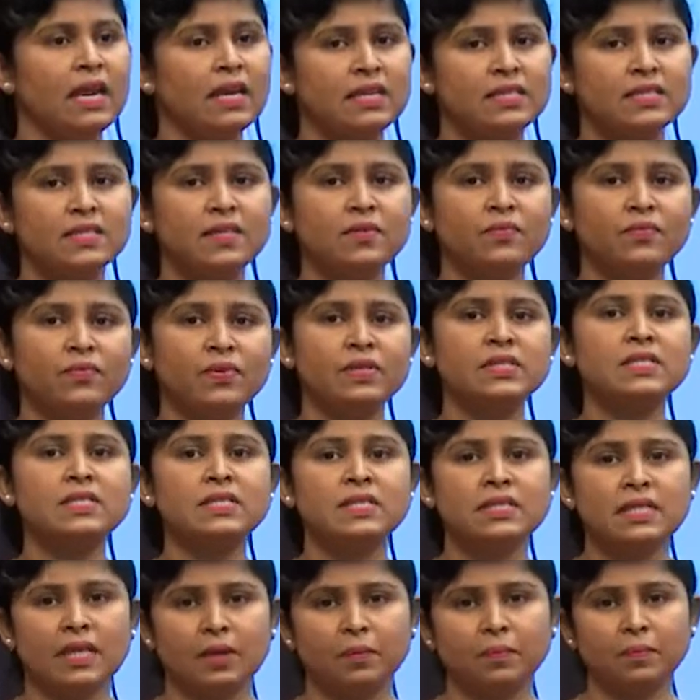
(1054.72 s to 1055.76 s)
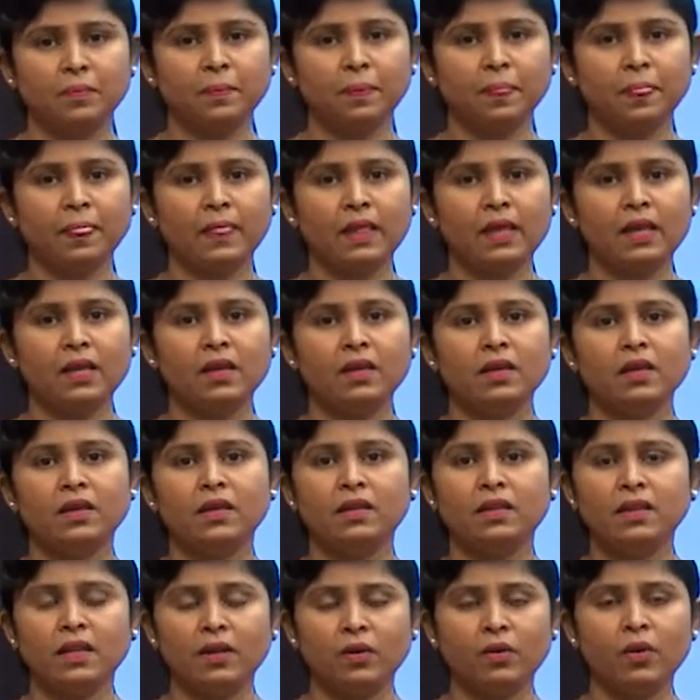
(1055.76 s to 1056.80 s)
is the first step.
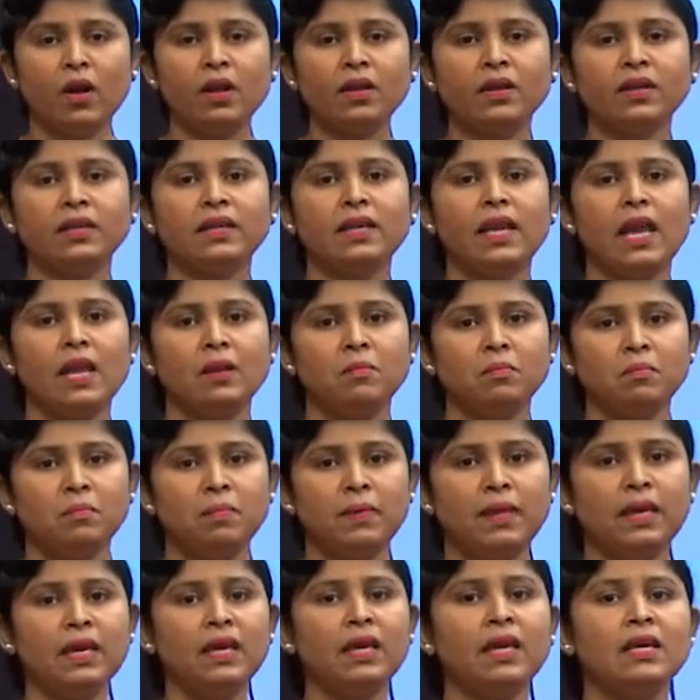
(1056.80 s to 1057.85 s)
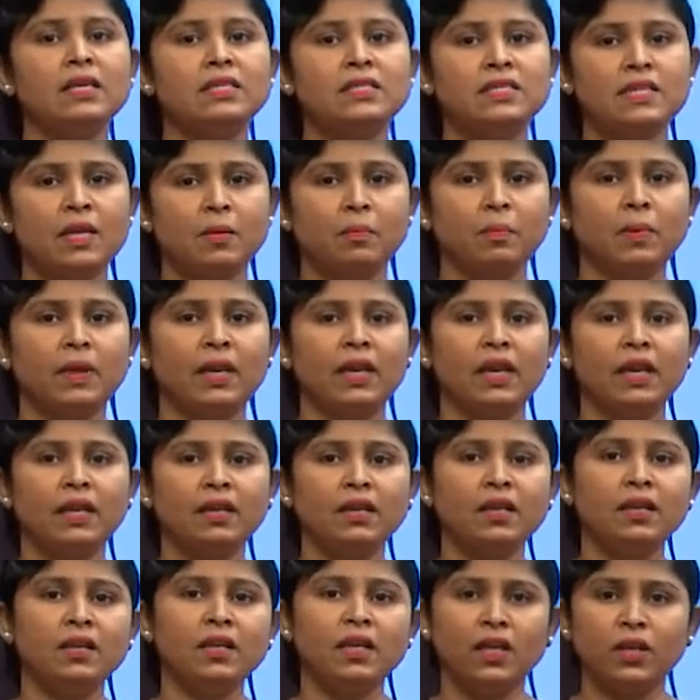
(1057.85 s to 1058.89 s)
The rock can be
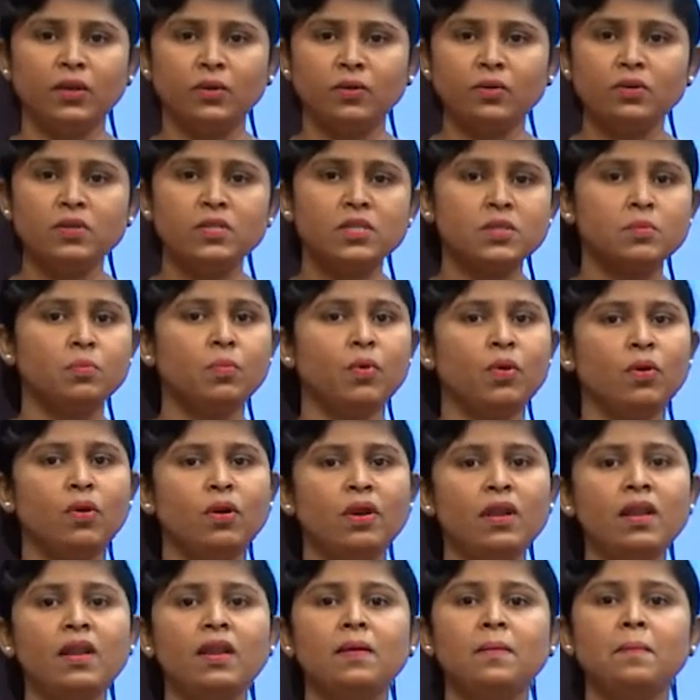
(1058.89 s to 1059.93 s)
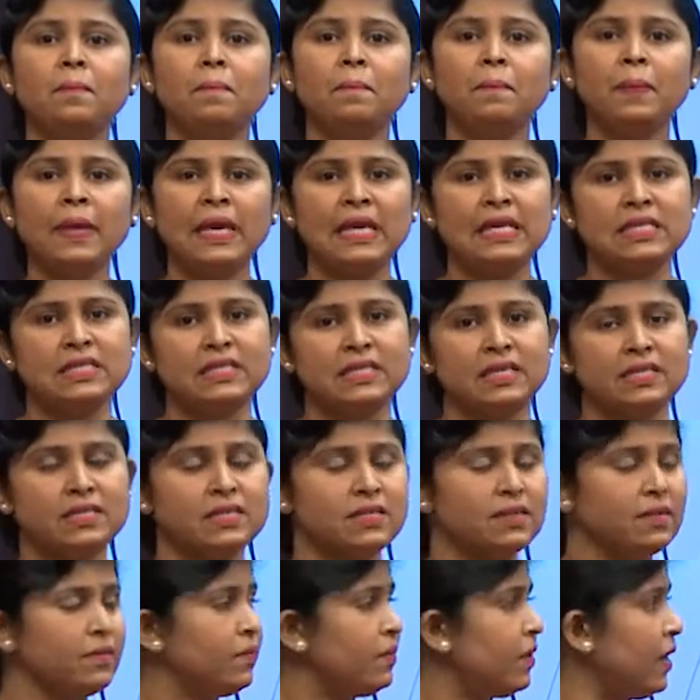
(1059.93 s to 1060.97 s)
separated into small
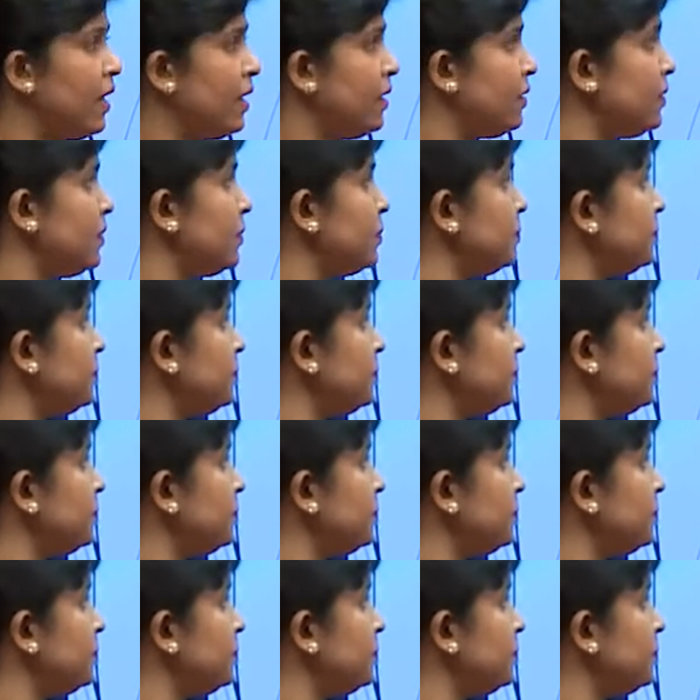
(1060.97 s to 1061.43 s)
pieces, right?